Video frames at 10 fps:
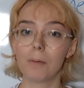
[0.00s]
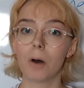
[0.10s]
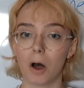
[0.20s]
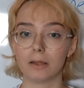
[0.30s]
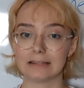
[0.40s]

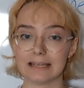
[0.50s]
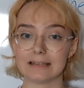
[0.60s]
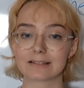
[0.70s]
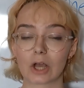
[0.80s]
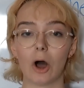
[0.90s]
up on
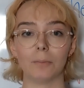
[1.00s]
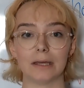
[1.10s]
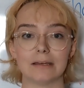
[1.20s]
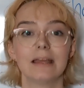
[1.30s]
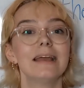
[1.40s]
these
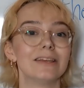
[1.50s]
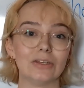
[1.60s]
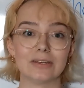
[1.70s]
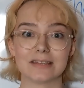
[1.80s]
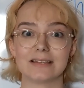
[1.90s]
common
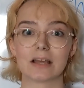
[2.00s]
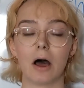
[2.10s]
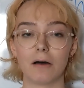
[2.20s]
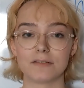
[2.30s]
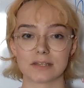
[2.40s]
uses
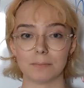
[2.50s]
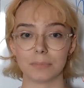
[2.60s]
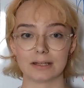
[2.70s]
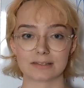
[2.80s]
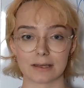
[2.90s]
of
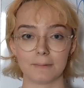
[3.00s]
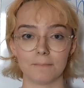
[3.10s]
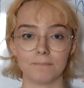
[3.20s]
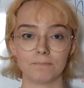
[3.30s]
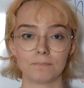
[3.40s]

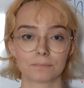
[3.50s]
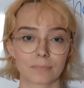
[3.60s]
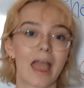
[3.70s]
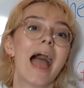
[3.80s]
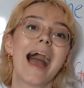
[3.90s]
symbolism.
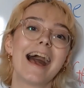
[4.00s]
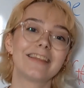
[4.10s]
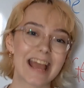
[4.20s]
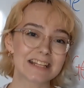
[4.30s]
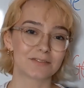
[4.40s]

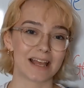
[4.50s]
Thanks for